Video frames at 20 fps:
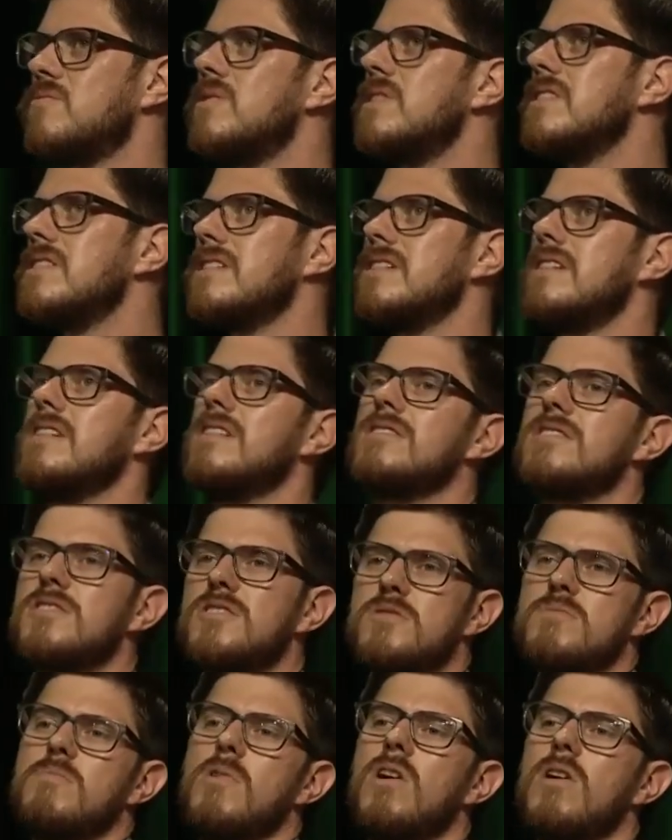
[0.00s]
really a
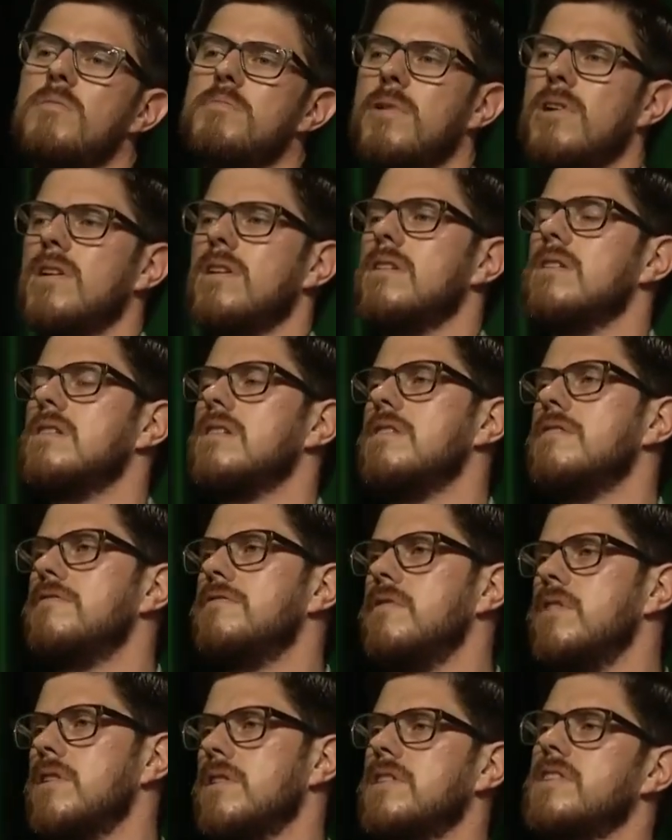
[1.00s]
small part of
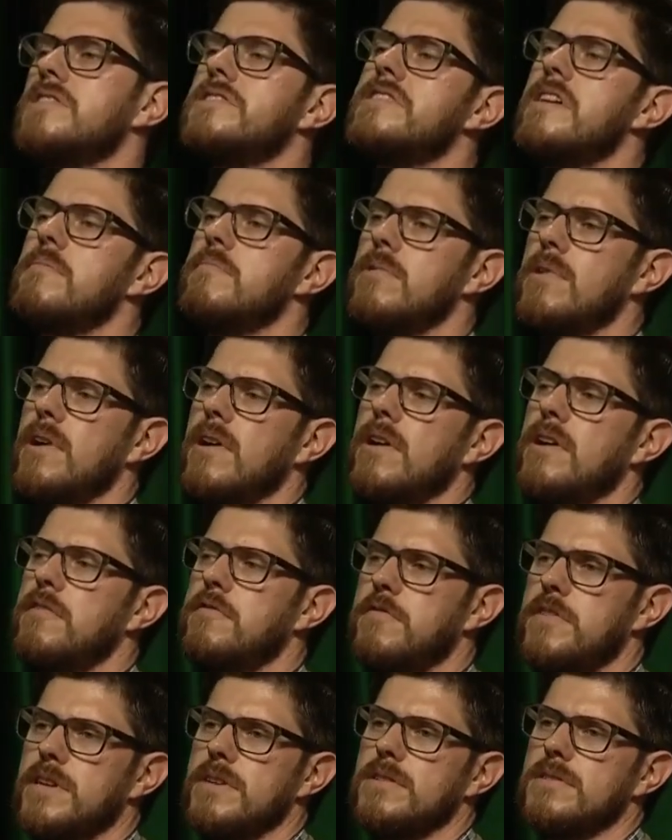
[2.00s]
the contemporary
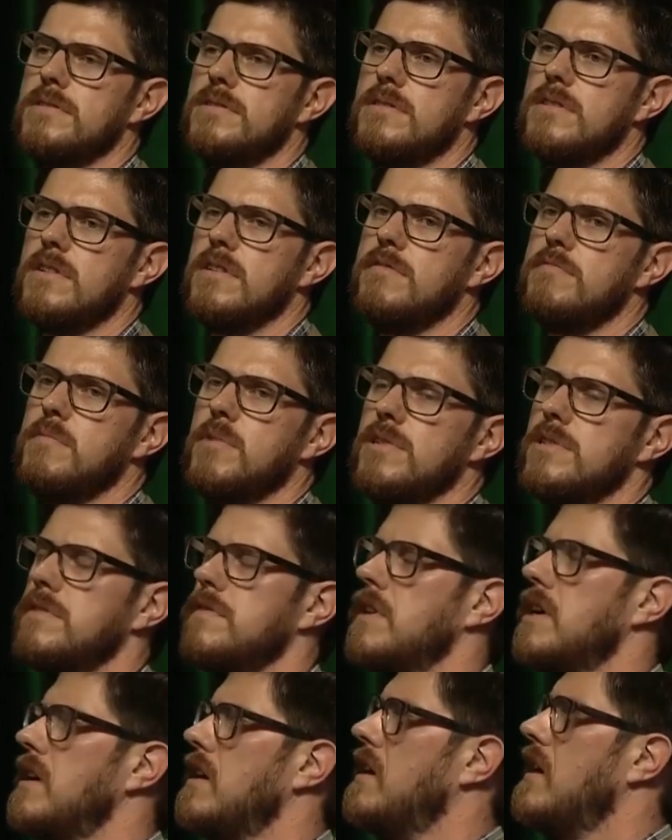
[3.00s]
field of
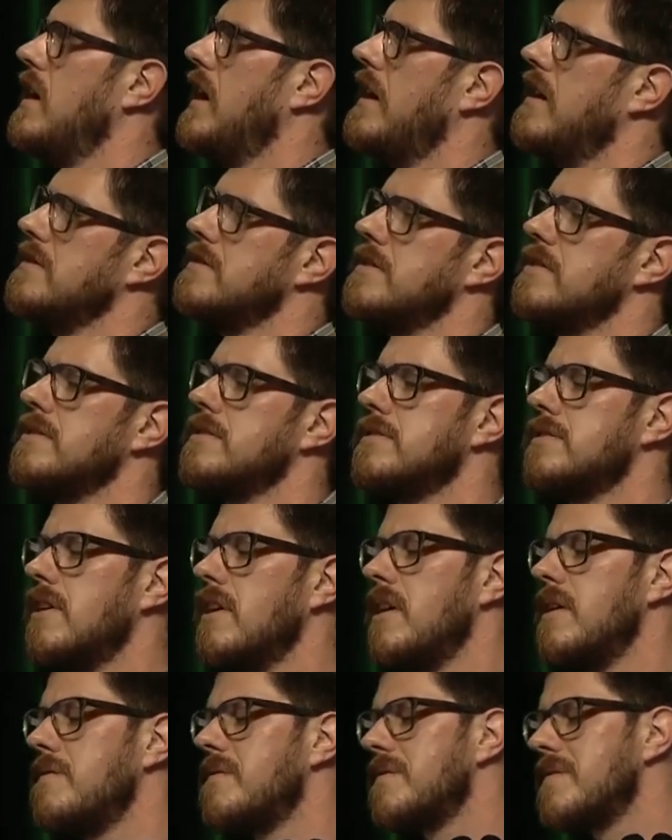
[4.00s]
multivariate analysis.
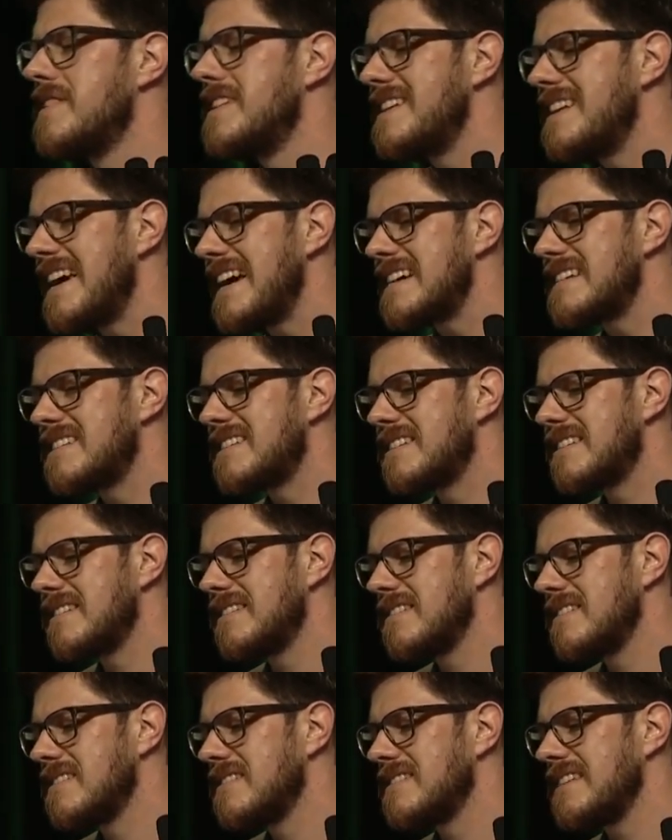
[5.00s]
The next
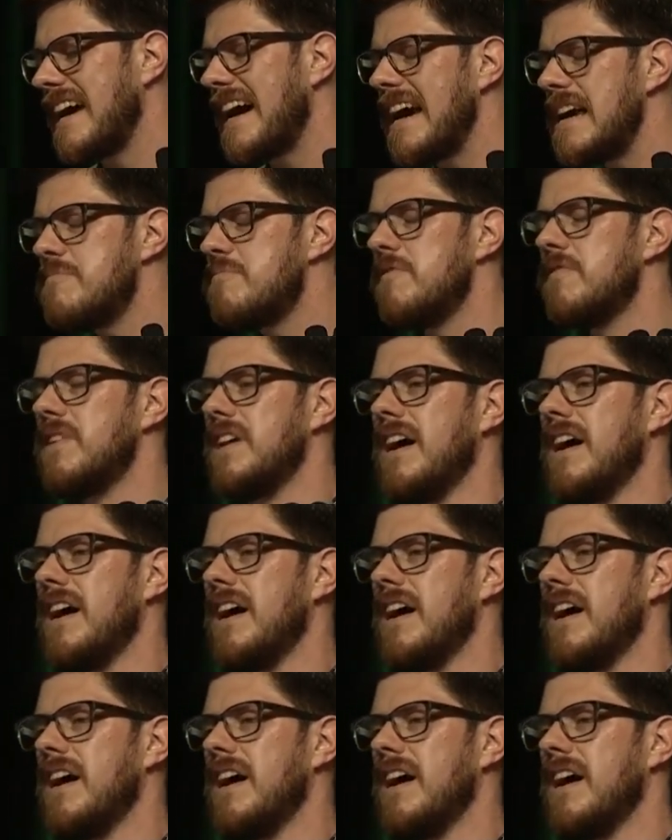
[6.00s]
type of